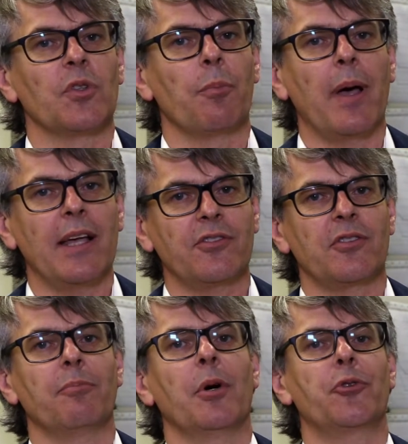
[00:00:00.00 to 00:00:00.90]
the
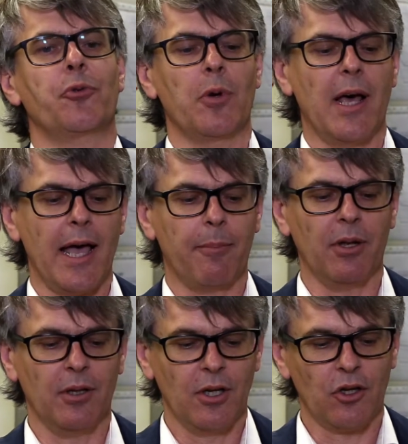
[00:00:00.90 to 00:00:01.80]
best, most
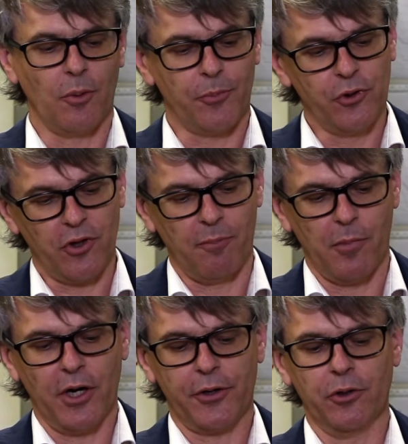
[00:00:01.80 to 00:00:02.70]
reliable computer
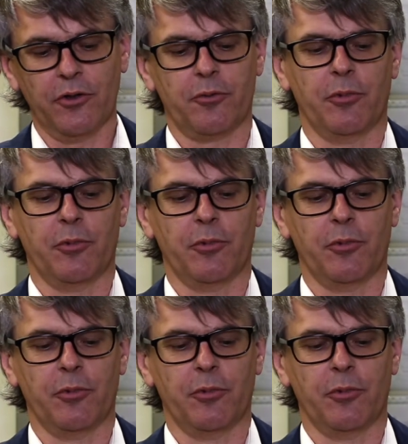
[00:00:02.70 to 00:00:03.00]
modules,